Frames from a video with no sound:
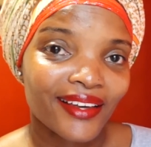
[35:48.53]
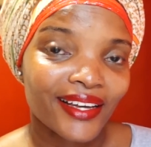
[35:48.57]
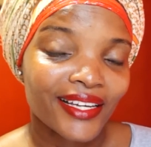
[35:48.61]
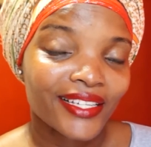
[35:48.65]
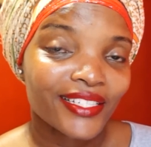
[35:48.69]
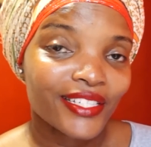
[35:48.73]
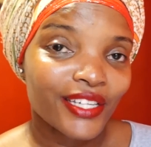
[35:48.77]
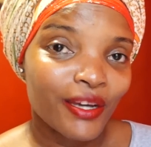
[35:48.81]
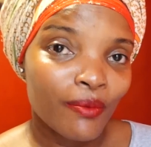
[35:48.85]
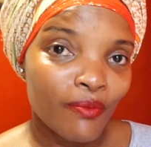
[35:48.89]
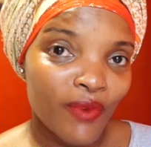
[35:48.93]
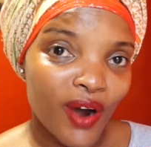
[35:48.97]

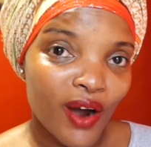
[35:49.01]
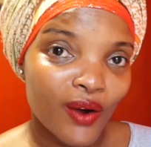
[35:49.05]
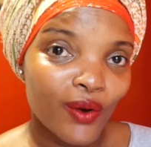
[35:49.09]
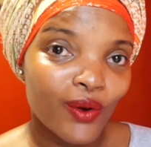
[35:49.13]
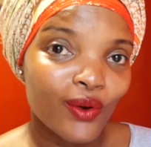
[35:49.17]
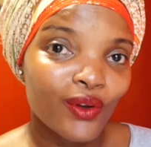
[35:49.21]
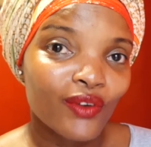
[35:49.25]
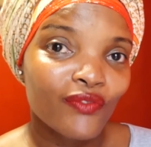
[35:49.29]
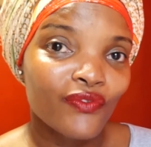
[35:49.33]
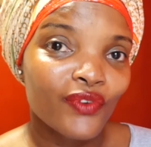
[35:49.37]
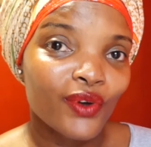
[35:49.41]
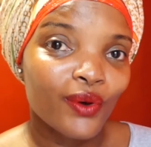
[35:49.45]
Dee
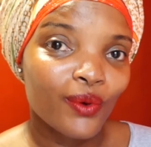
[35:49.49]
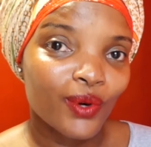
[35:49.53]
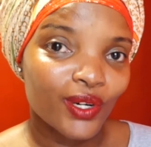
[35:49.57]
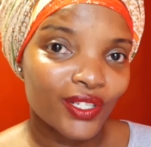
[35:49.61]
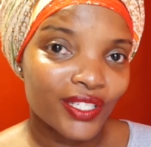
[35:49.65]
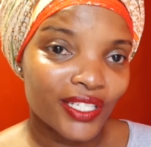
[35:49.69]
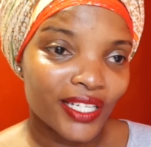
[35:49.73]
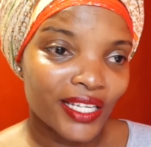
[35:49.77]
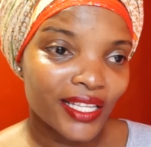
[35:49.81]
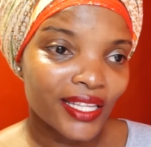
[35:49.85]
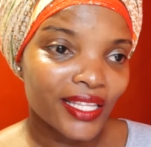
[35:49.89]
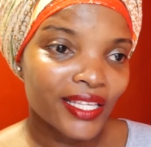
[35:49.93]
Mwango if you're
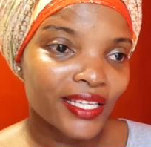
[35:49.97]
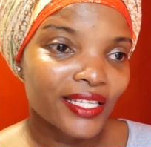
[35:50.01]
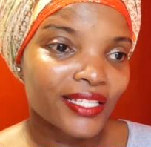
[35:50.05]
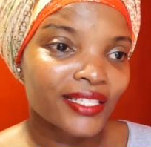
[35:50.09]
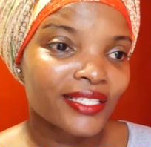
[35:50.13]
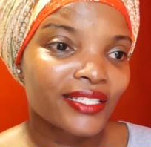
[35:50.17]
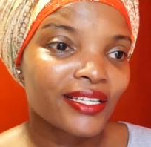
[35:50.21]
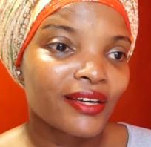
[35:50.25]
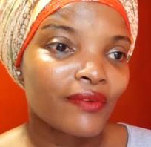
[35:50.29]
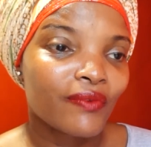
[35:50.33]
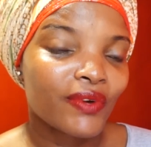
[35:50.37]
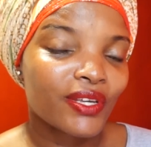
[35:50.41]
watching
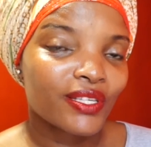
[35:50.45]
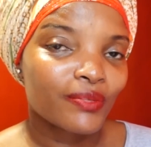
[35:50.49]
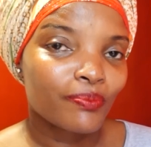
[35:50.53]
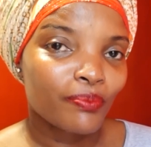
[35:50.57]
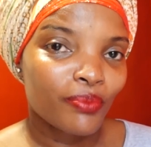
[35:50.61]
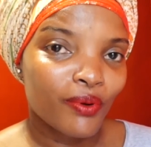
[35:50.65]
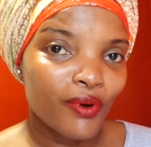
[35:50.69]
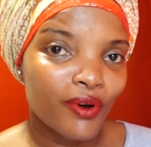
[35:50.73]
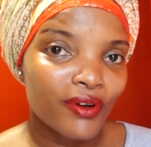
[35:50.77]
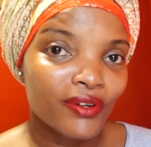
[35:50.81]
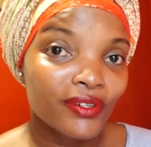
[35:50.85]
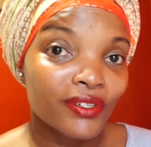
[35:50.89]
this,
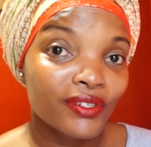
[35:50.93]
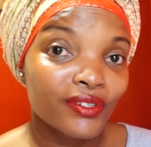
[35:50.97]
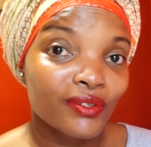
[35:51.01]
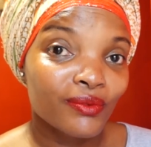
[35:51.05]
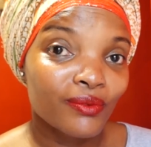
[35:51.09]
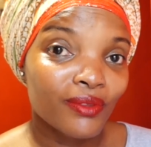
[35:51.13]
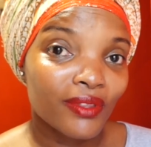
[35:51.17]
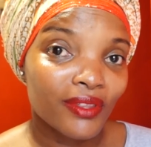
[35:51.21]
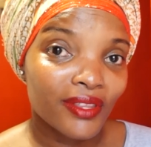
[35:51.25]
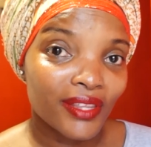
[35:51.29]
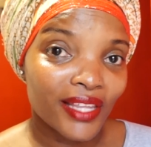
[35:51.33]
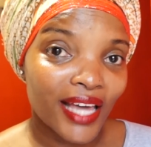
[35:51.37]
respond
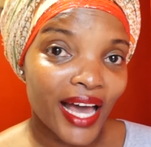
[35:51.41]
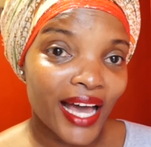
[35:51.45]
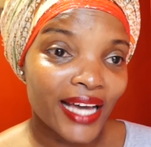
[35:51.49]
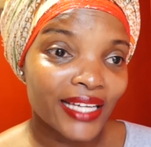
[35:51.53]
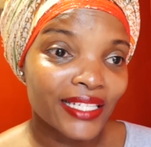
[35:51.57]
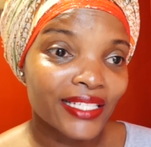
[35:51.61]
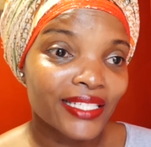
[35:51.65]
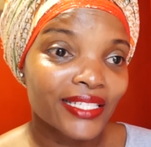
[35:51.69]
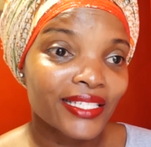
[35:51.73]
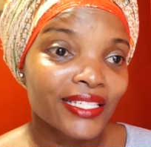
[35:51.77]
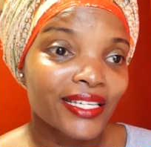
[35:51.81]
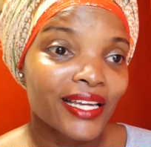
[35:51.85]
to
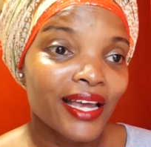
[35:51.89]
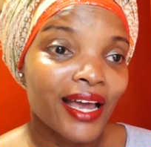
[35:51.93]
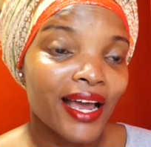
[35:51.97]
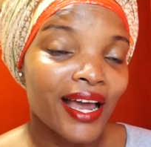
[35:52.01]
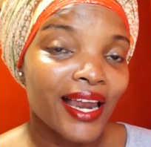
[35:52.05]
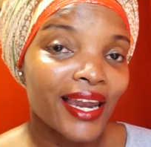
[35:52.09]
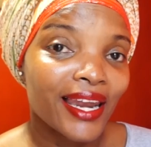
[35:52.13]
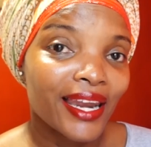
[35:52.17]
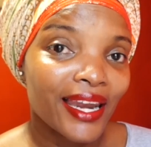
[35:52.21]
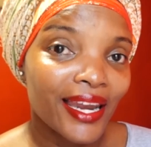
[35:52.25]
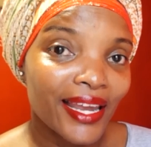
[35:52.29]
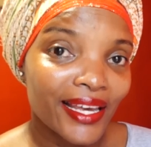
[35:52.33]
that
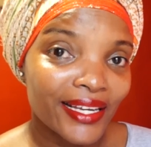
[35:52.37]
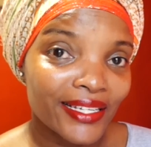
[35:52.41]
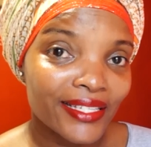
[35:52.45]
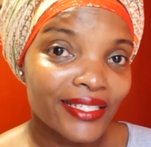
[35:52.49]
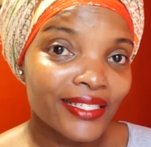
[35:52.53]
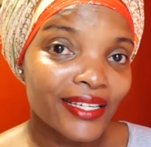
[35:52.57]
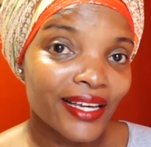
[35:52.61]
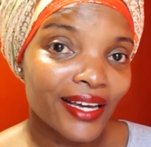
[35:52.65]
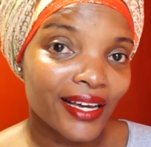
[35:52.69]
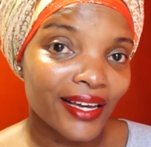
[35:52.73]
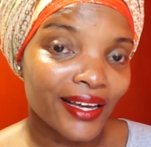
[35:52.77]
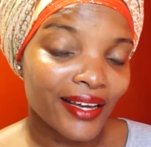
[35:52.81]

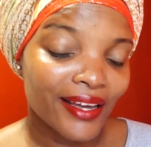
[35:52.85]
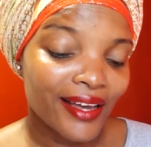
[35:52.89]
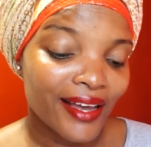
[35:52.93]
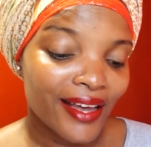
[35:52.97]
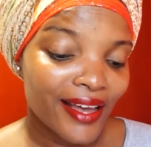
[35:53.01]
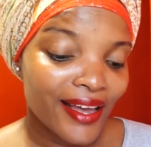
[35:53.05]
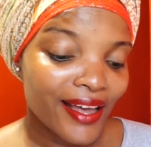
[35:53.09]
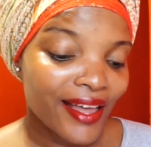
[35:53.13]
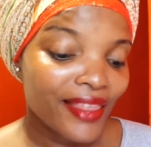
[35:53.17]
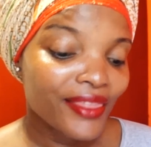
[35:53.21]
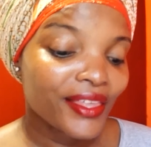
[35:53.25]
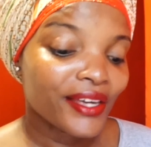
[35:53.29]
letter
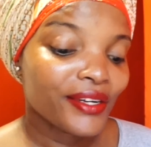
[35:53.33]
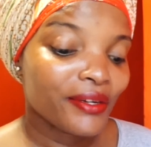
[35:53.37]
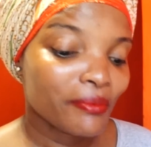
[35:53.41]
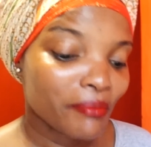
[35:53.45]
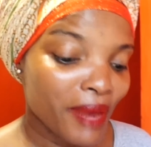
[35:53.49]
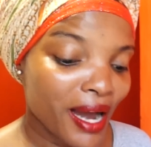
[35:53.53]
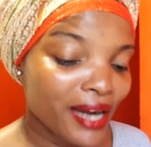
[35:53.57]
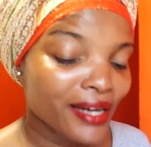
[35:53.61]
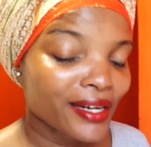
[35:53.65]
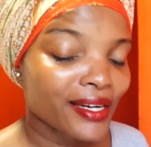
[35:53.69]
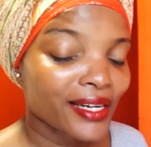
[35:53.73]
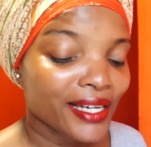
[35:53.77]
the
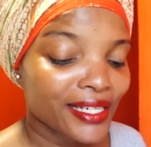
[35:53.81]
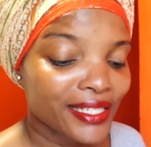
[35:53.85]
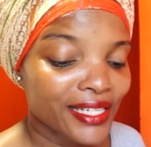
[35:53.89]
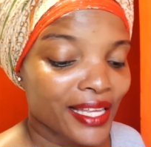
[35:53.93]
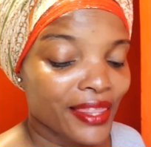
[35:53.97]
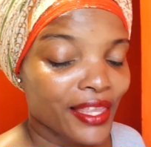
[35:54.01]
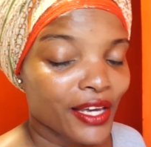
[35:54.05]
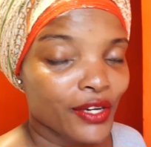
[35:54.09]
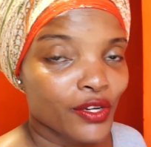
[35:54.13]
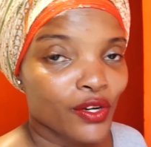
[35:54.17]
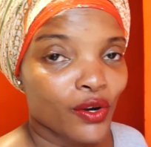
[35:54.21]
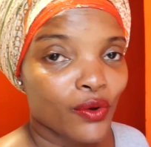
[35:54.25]
demand letter
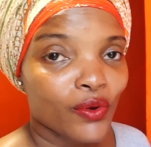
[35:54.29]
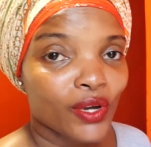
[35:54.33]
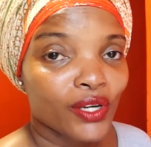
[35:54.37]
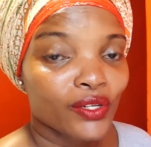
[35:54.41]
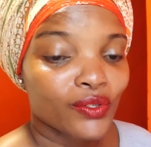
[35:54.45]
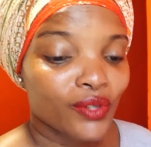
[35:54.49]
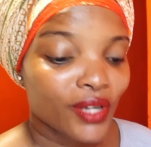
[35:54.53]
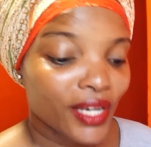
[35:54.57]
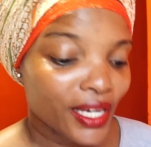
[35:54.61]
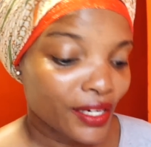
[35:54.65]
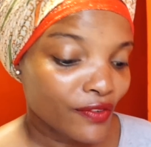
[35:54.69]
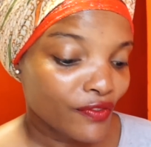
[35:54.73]
that you're going
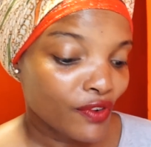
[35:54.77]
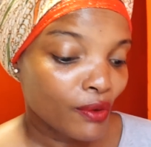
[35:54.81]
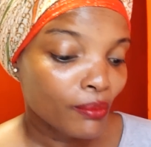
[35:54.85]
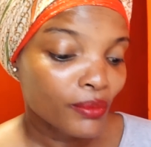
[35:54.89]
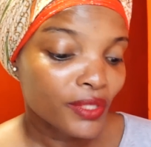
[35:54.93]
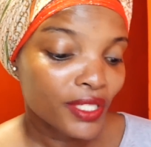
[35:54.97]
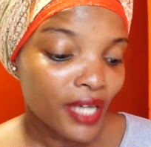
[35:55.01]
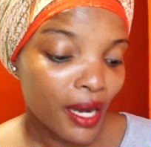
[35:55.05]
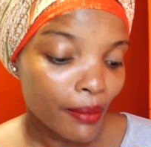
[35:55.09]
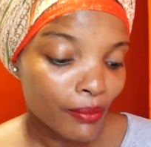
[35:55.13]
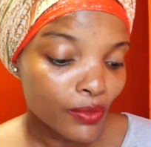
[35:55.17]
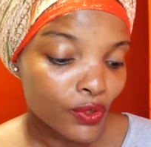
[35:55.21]
to get from
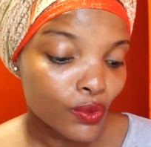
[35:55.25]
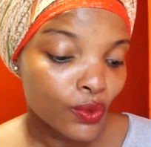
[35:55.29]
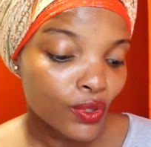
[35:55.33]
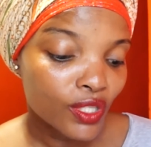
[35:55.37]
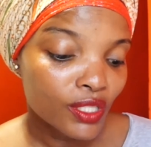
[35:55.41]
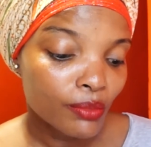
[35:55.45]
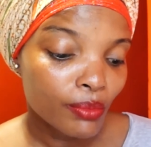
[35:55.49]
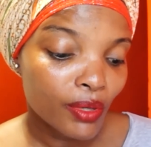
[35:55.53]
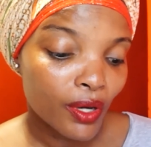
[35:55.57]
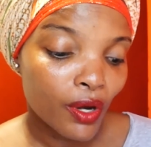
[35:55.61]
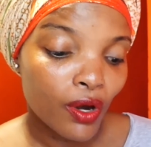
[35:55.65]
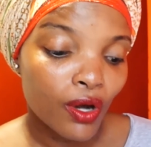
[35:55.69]
Jam
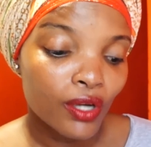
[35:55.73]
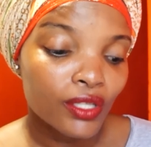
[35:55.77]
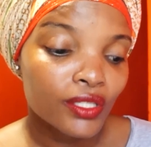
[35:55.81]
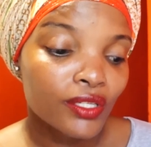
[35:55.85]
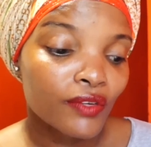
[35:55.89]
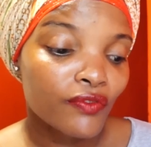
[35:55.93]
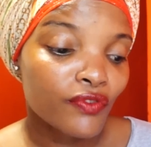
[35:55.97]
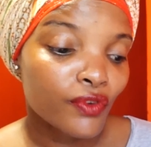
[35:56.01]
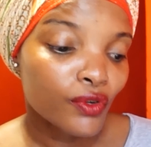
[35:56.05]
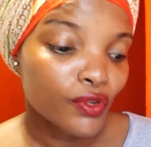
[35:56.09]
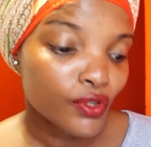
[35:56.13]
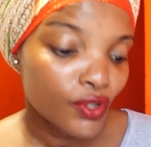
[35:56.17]
Tours because
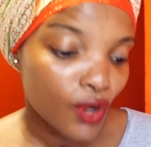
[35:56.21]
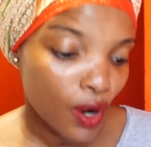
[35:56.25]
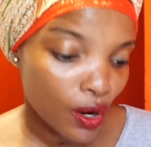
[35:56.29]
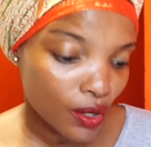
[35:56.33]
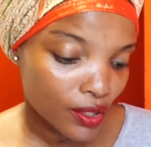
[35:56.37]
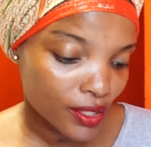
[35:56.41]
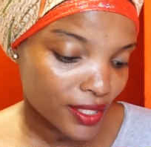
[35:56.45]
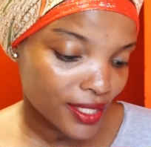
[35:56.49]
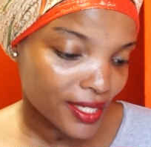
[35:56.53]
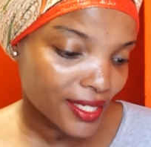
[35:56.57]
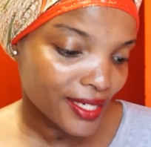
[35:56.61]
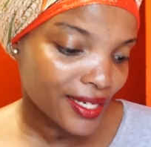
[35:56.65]
if you
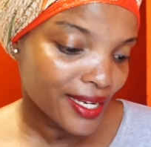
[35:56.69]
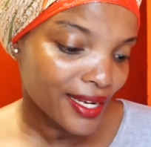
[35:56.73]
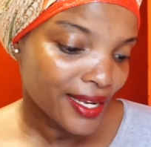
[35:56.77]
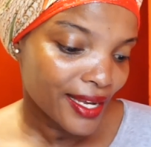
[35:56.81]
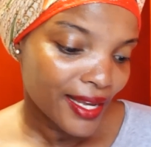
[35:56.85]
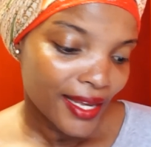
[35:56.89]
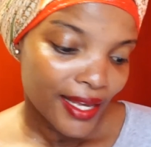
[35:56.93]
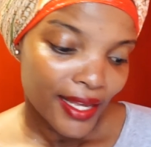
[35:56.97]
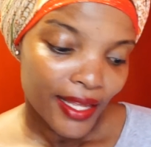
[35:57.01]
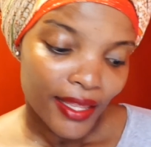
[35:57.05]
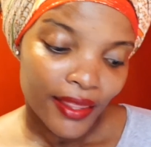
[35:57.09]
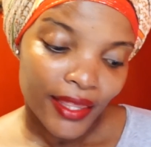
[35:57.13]
don't,
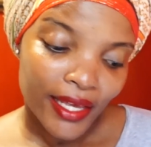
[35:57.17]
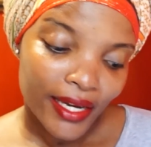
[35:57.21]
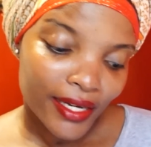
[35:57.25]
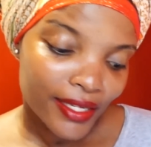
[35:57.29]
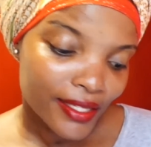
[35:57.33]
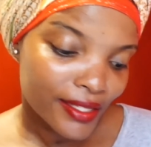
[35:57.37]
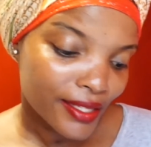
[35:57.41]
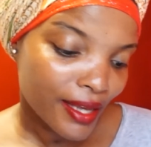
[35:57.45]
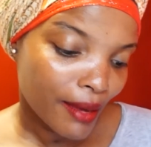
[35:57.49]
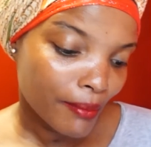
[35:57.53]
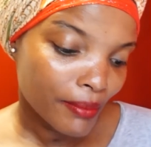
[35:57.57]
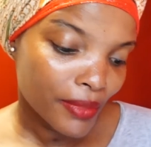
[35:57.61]
then
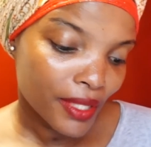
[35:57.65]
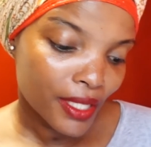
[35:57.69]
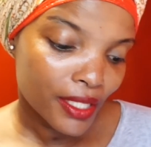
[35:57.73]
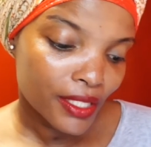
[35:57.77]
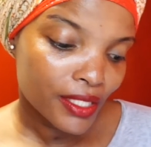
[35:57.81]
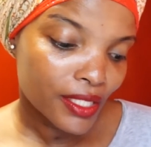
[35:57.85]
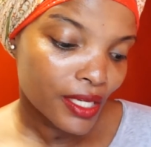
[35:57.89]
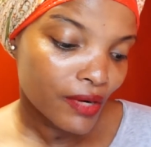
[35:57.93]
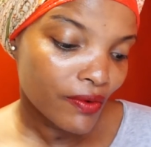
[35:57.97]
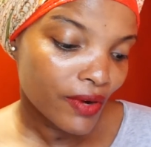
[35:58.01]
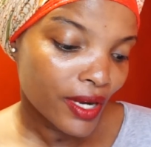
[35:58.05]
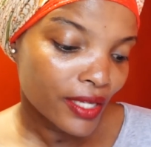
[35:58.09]
something
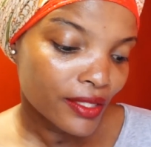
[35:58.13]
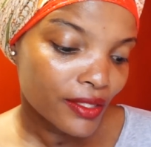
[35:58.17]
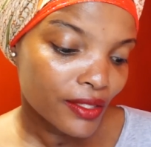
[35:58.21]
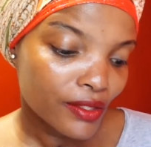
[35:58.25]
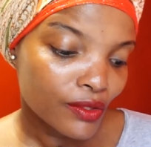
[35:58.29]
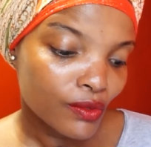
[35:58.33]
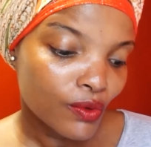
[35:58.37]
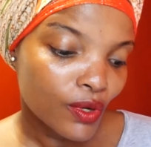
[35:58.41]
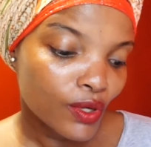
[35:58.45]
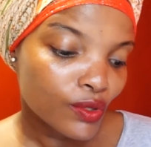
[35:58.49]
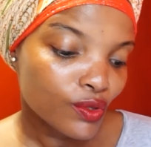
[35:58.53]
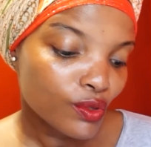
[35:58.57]
serious
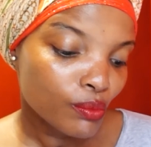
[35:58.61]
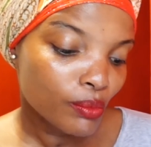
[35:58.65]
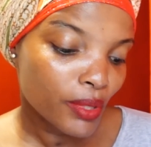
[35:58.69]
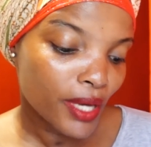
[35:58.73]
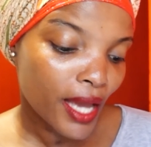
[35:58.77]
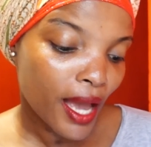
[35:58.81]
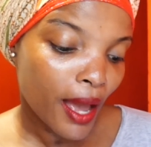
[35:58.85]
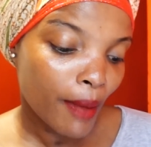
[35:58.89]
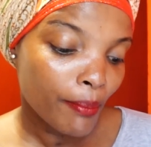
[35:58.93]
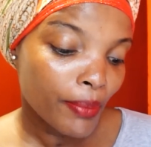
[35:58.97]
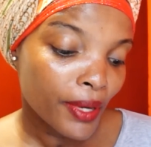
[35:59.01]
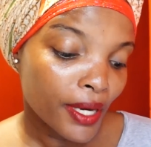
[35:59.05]
is going to be
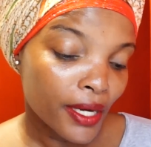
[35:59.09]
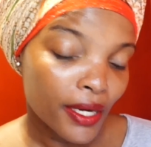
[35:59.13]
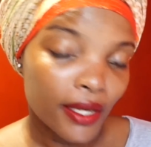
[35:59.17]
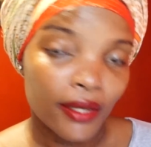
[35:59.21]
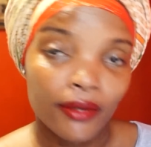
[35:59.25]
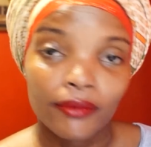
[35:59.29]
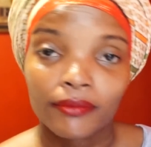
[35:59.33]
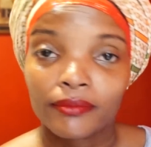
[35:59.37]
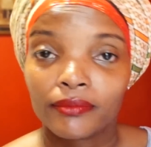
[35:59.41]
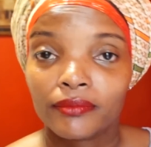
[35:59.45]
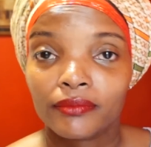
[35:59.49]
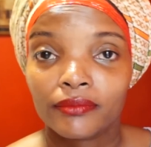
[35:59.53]

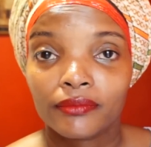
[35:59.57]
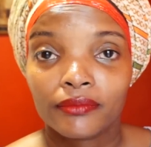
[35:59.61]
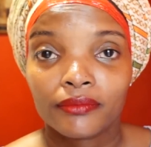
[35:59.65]
happening.